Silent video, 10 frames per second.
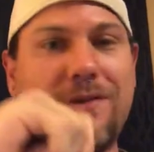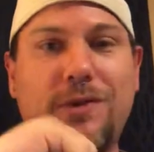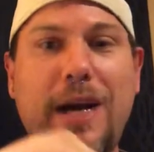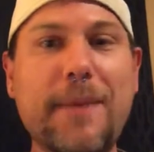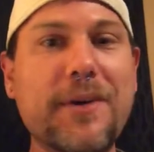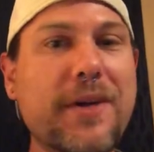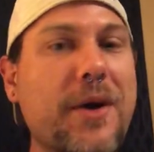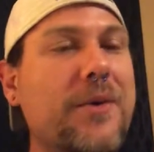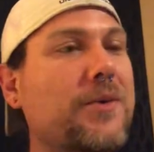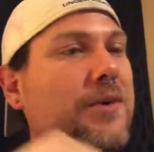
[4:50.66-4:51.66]
grab your
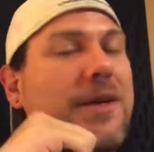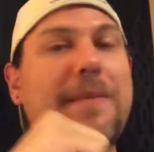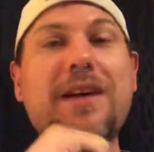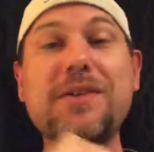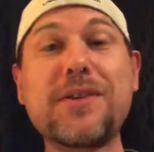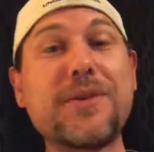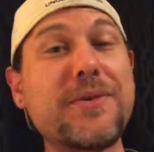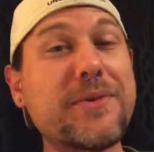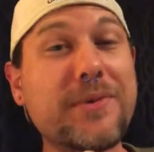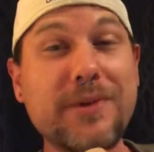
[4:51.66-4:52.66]
Coke or your Mountain
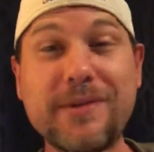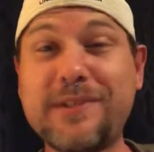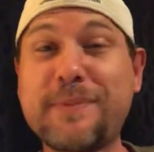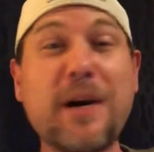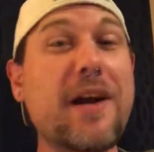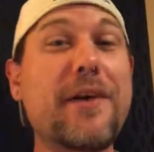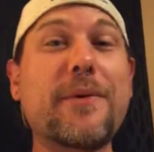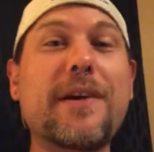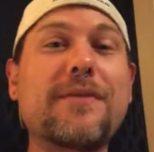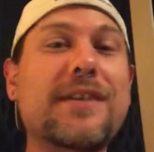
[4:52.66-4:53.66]
Dew or Sprite or
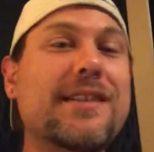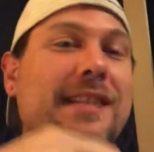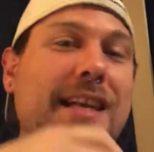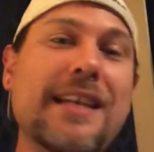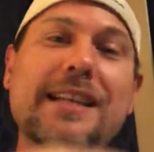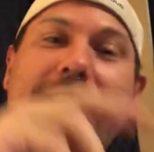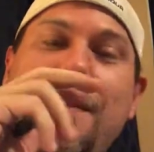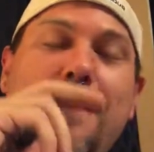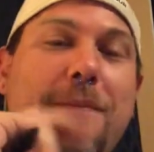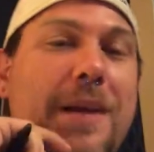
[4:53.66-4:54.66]
whatever it is, take a
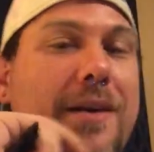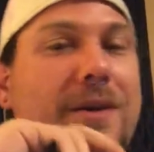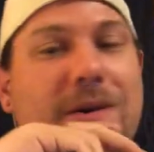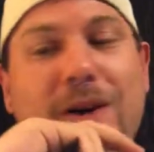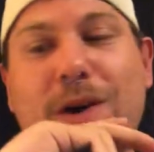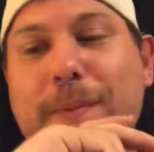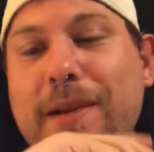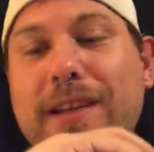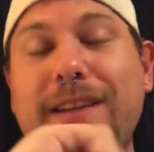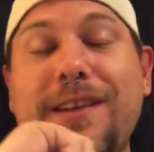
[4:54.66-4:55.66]
big old gulp,
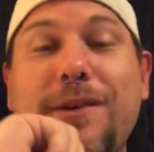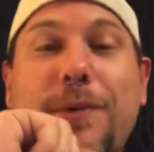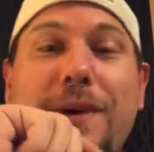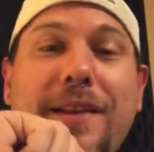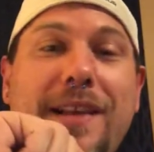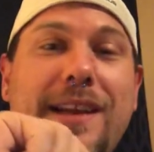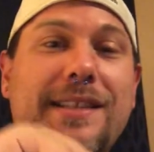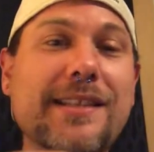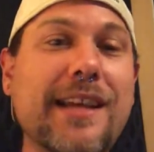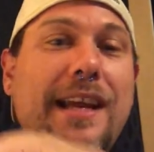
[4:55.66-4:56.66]
and you
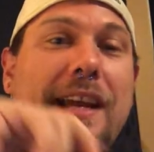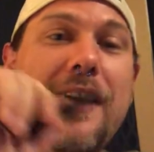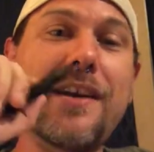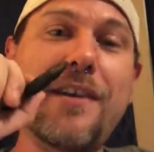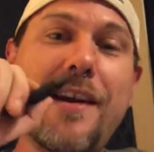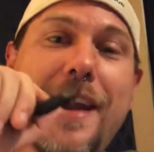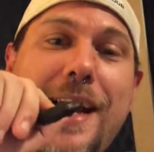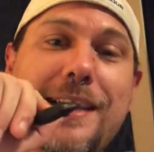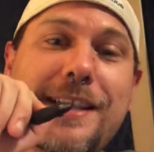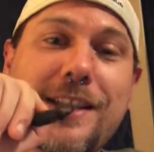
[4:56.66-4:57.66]
realize your
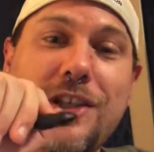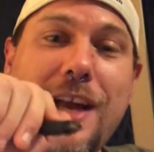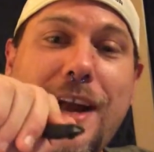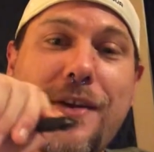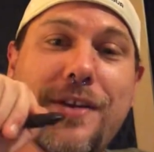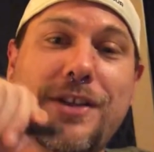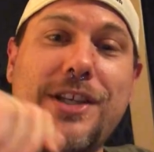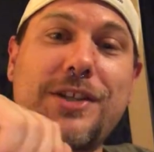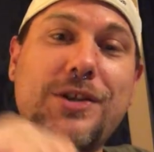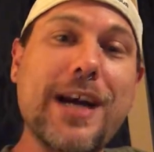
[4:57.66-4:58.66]
nasty child that
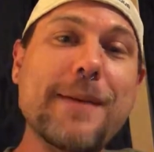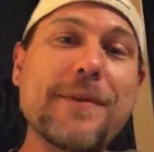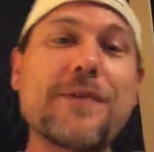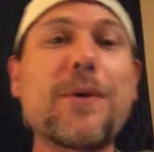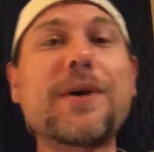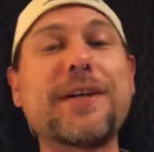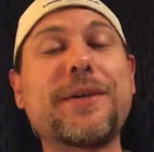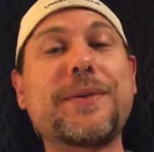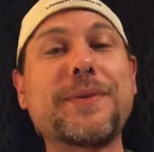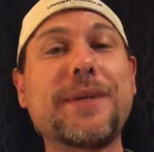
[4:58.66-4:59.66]
just drank before
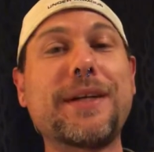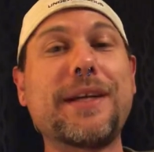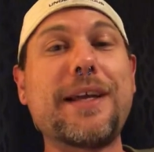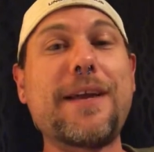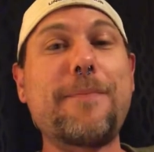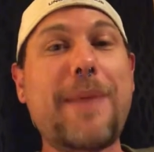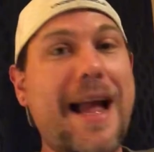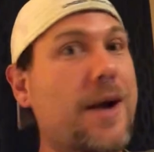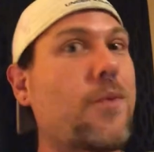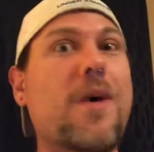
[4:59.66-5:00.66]
you
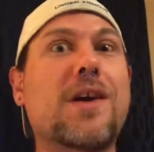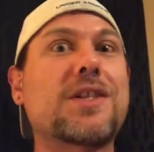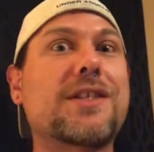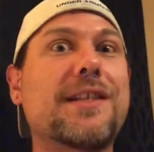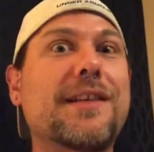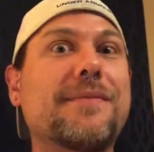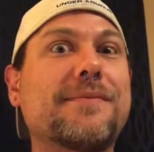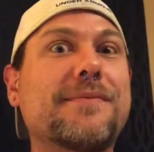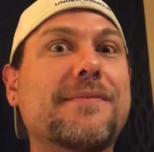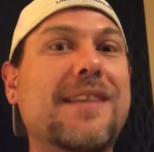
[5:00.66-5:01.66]
backwashed in it.
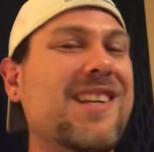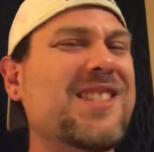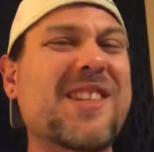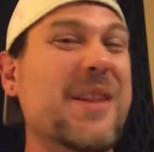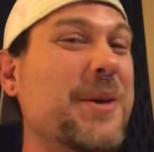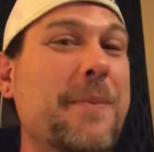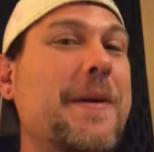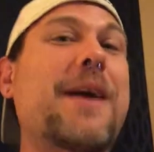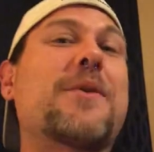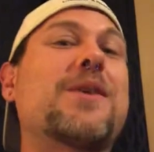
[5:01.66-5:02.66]
Not just a little
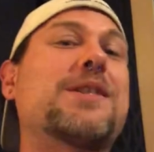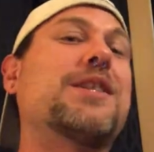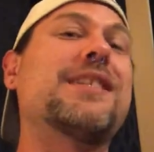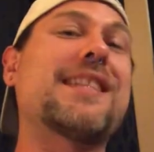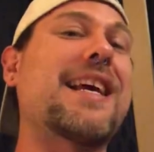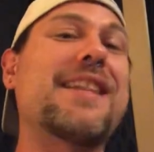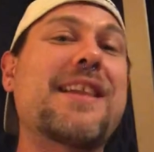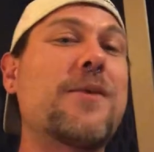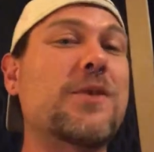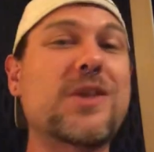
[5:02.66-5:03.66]
backwash. It's like
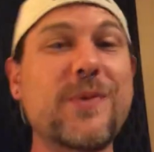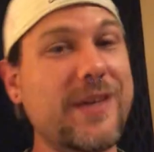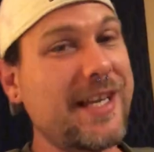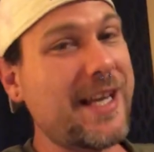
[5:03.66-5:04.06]
they were chewing